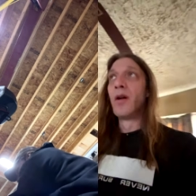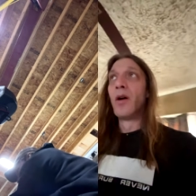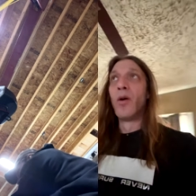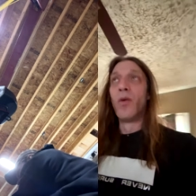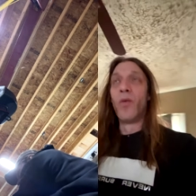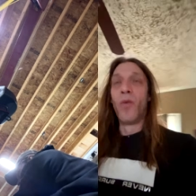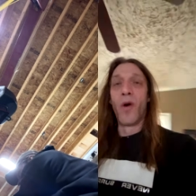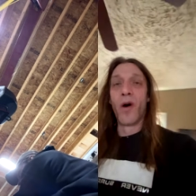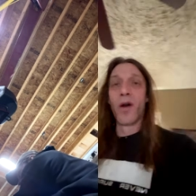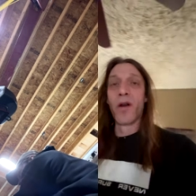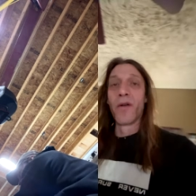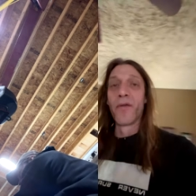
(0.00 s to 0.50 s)

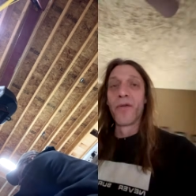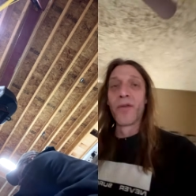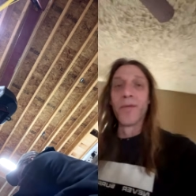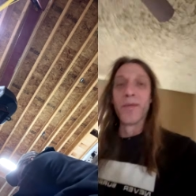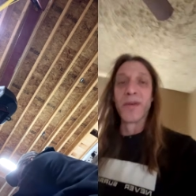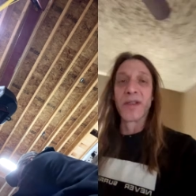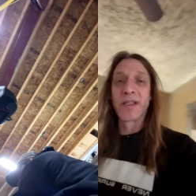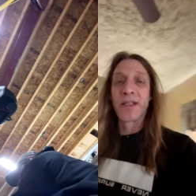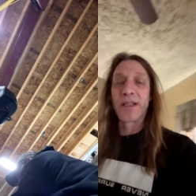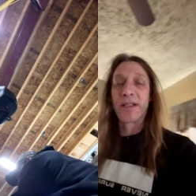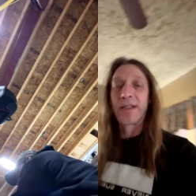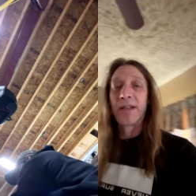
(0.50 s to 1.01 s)
One of them
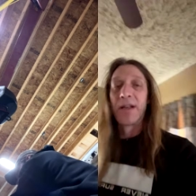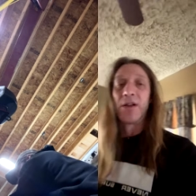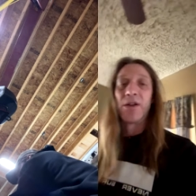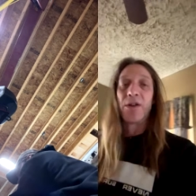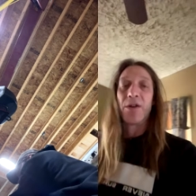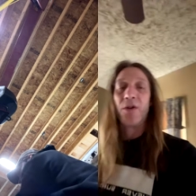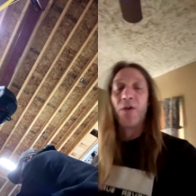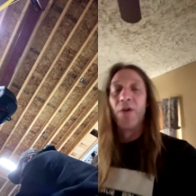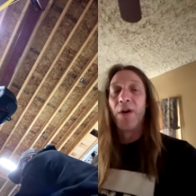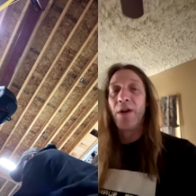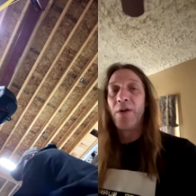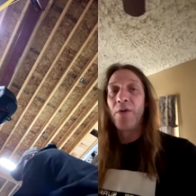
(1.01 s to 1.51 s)
is a
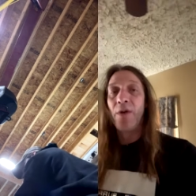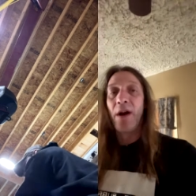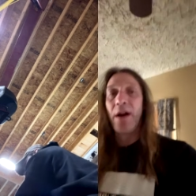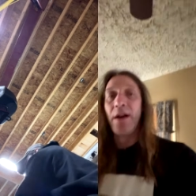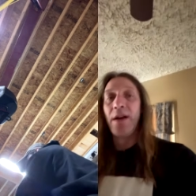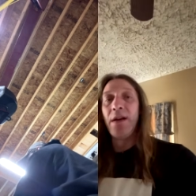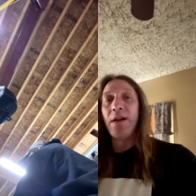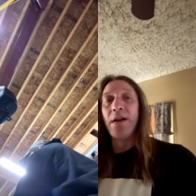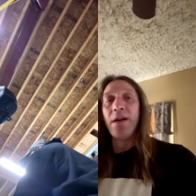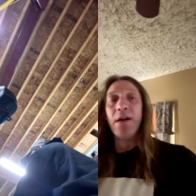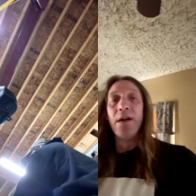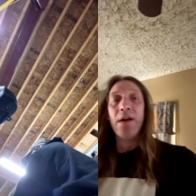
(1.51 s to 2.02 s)
solenoid,
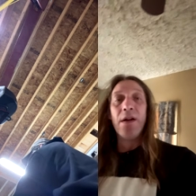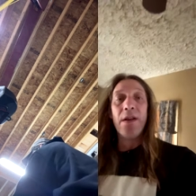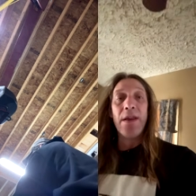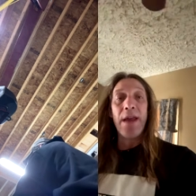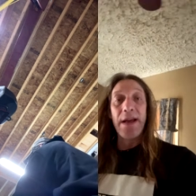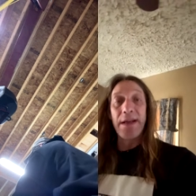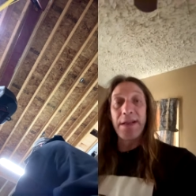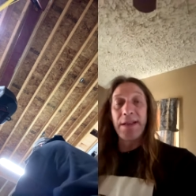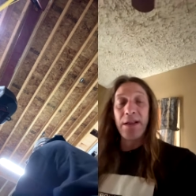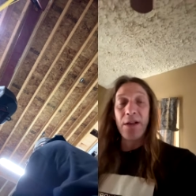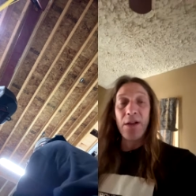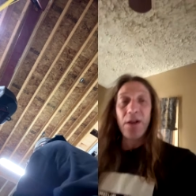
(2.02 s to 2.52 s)
right?
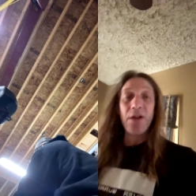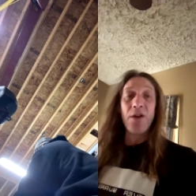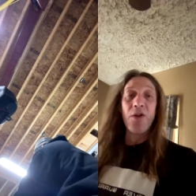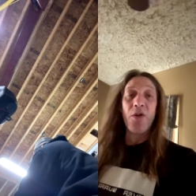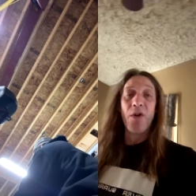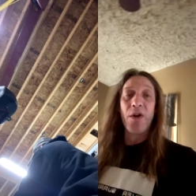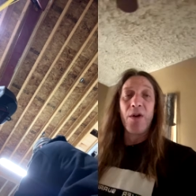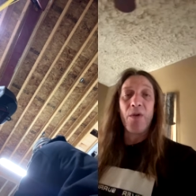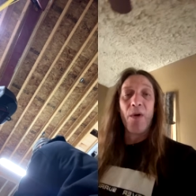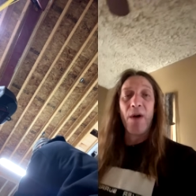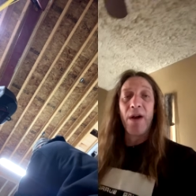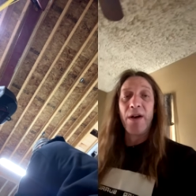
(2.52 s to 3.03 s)
That
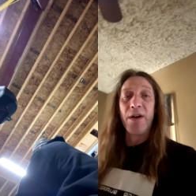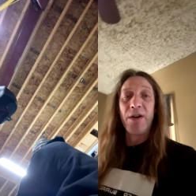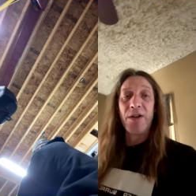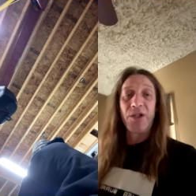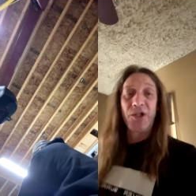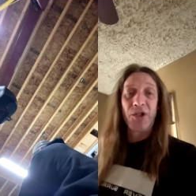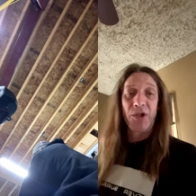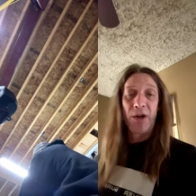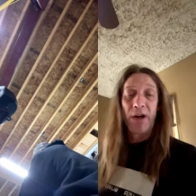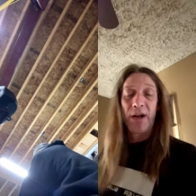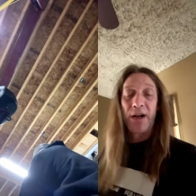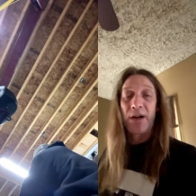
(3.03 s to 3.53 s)
solenoid wire is
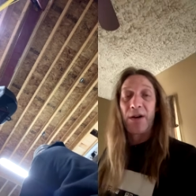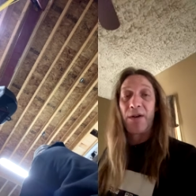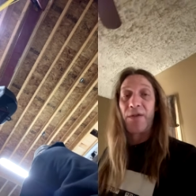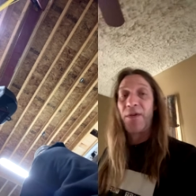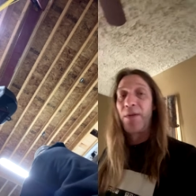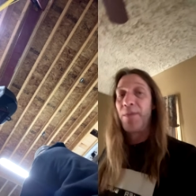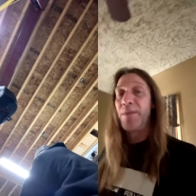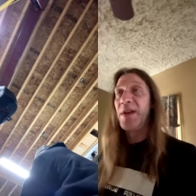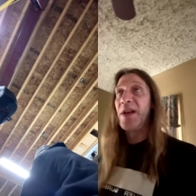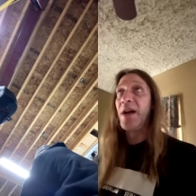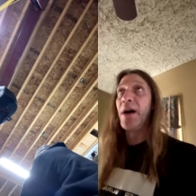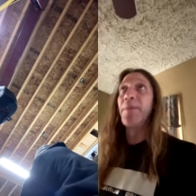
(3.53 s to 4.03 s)
triggered
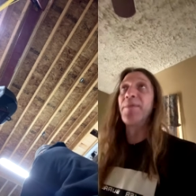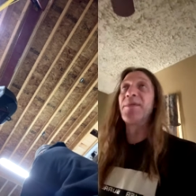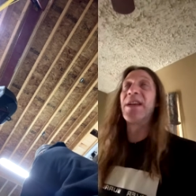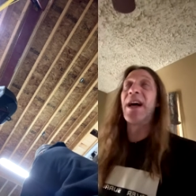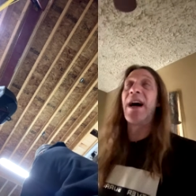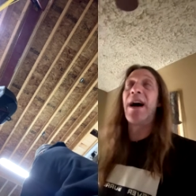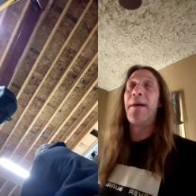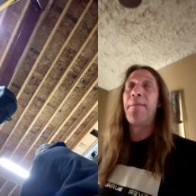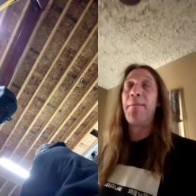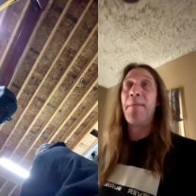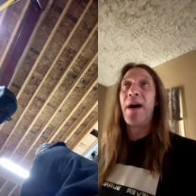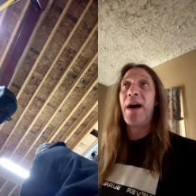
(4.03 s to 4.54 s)
from the up
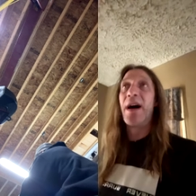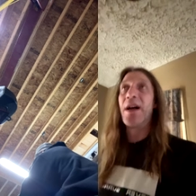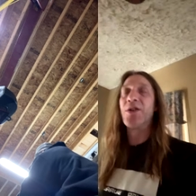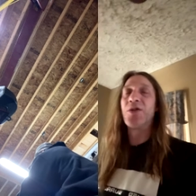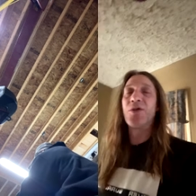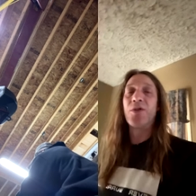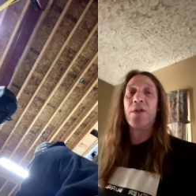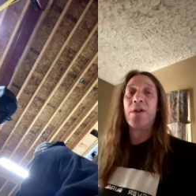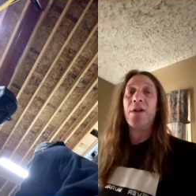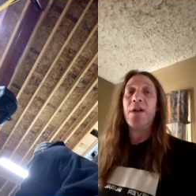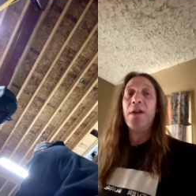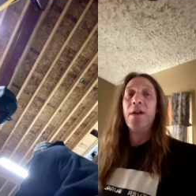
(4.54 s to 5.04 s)
top
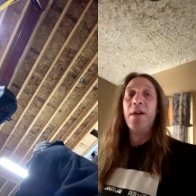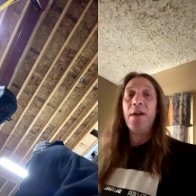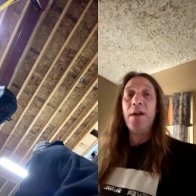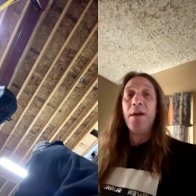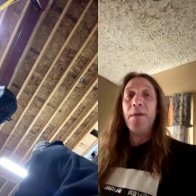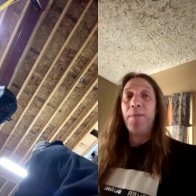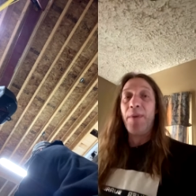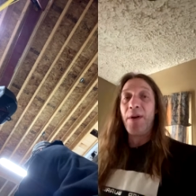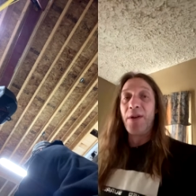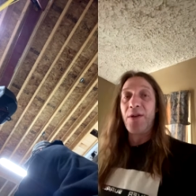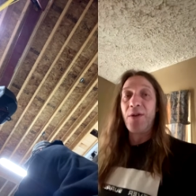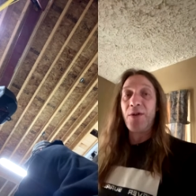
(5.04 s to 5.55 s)
module.
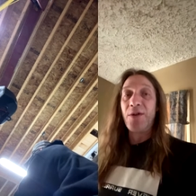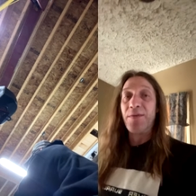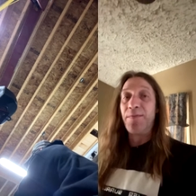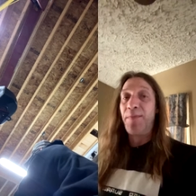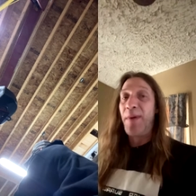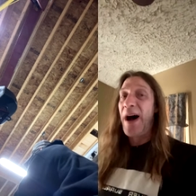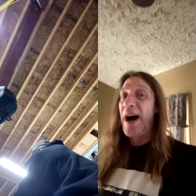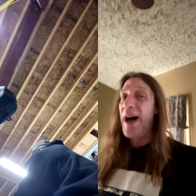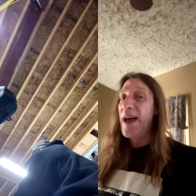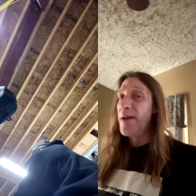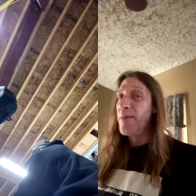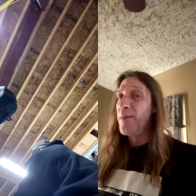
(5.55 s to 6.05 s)
But those
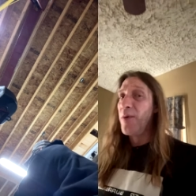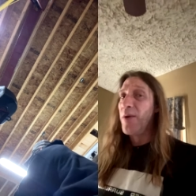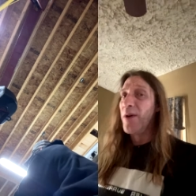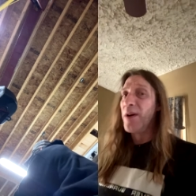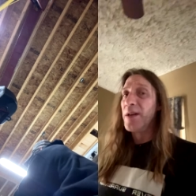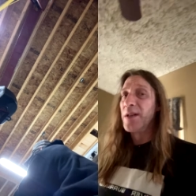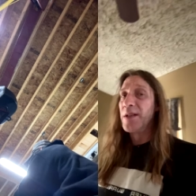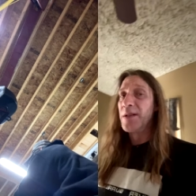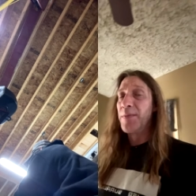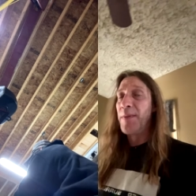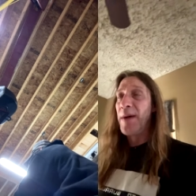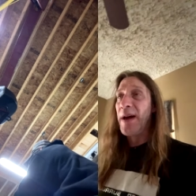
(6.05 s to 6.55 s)
bottom
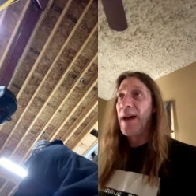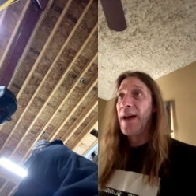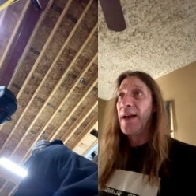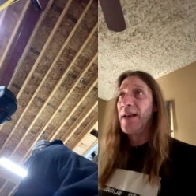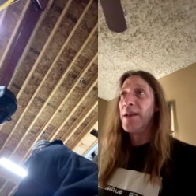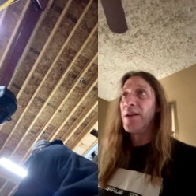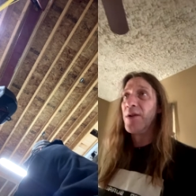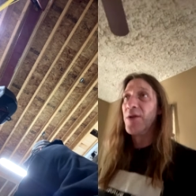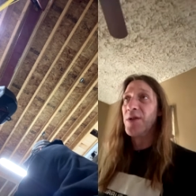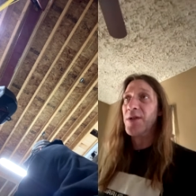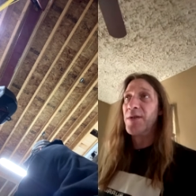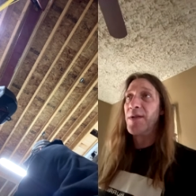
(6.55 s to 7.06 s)
ones, man,
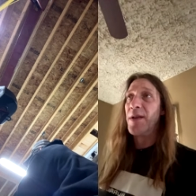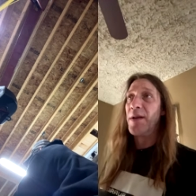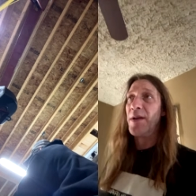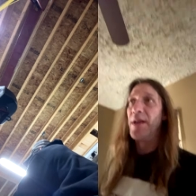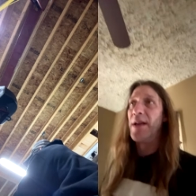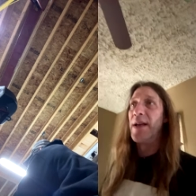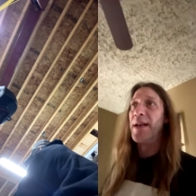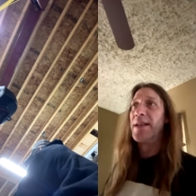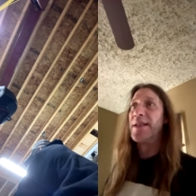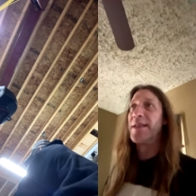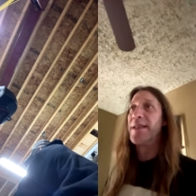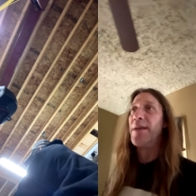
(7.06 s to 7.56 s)

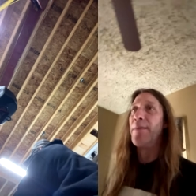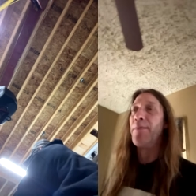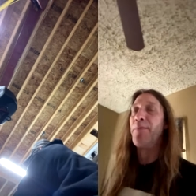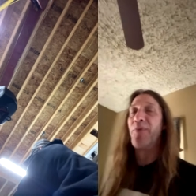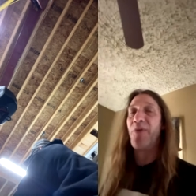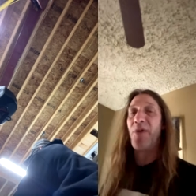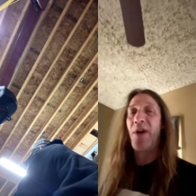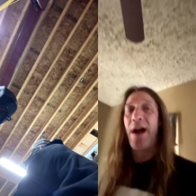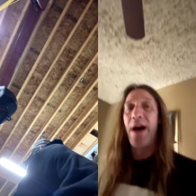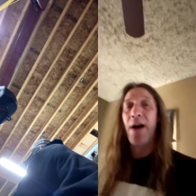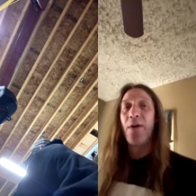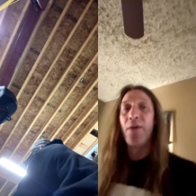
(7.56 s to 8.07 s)
it's the
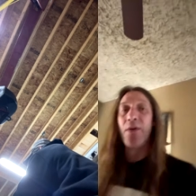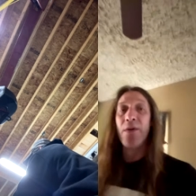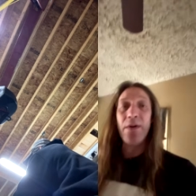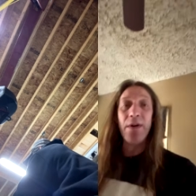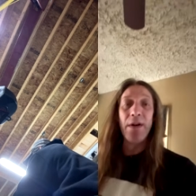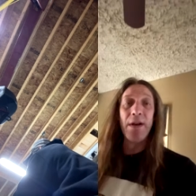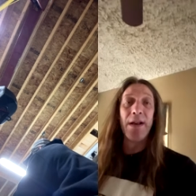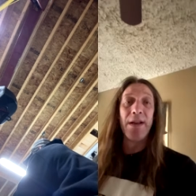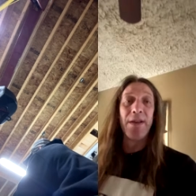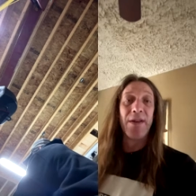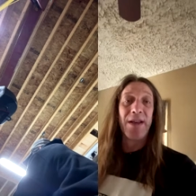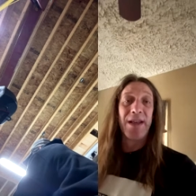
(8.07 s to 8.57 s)
brown
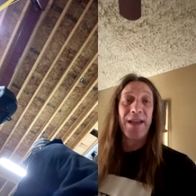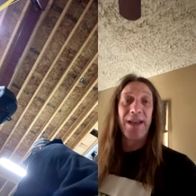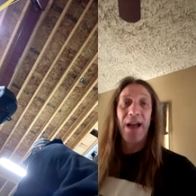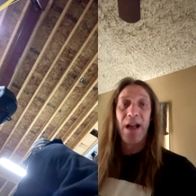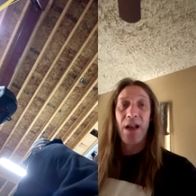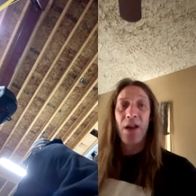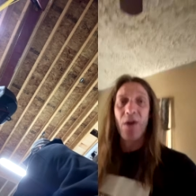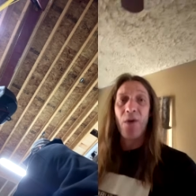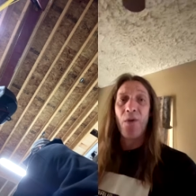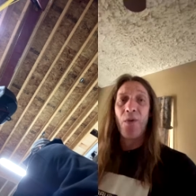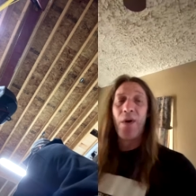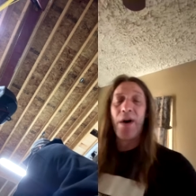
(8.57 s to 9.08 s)
and the
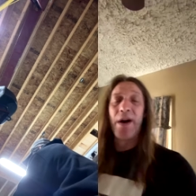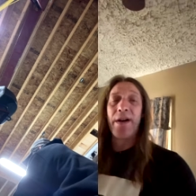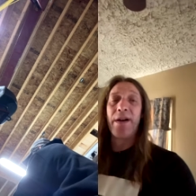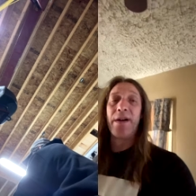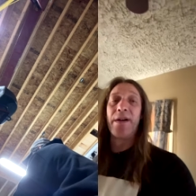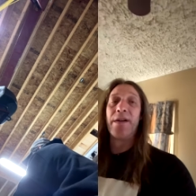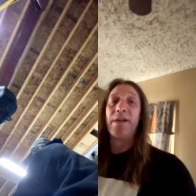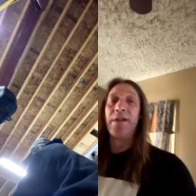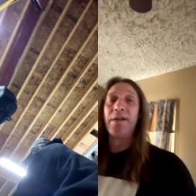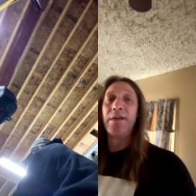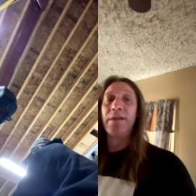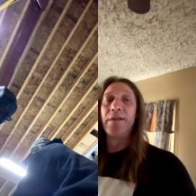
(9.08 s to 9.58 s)
yellow
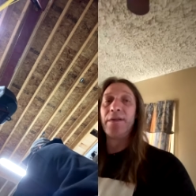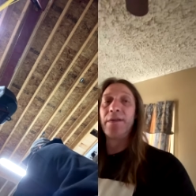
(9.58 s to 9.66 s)
wire